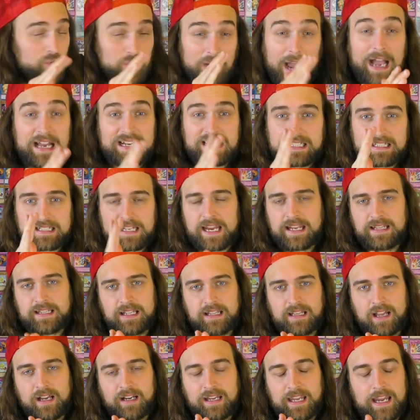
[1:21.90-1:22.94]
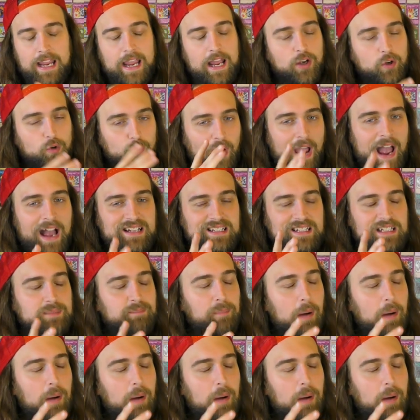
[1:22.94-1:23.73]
you got insanely lucky, and grass is